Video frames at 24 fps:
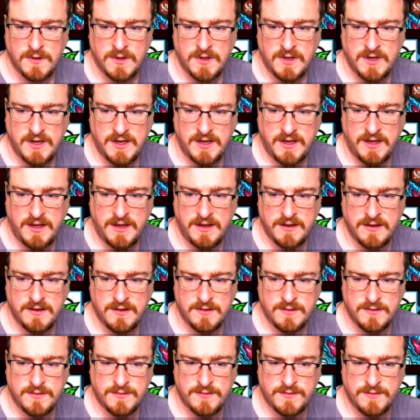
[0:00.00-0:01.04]

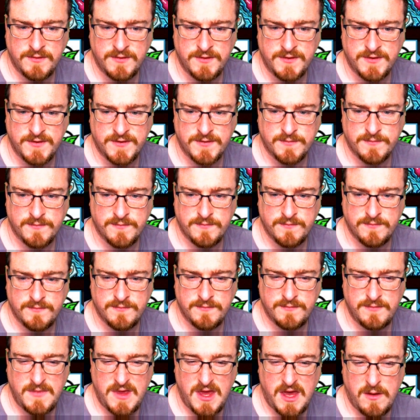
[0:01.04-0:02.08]
And
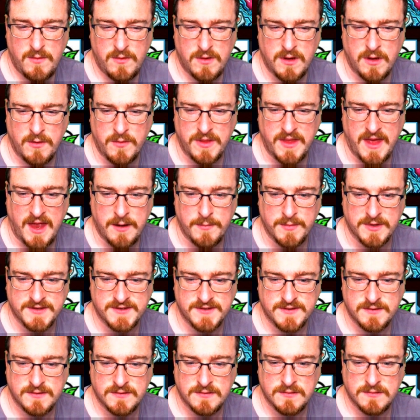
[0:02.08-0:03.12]
yeah, we'll go with
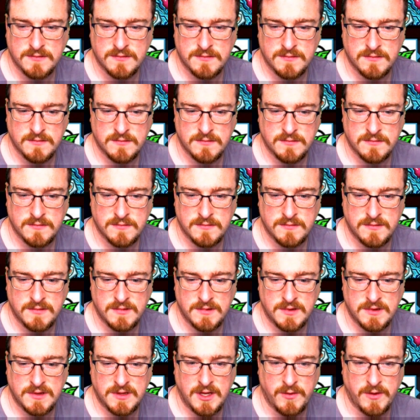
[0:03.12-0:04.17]
Animus.
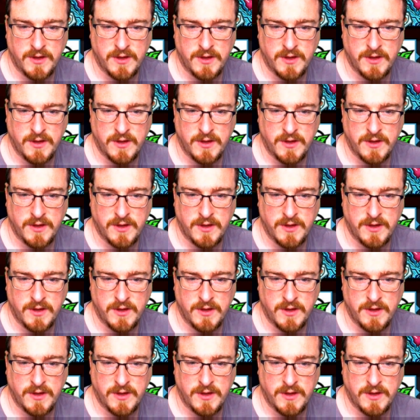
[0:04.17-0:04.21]
There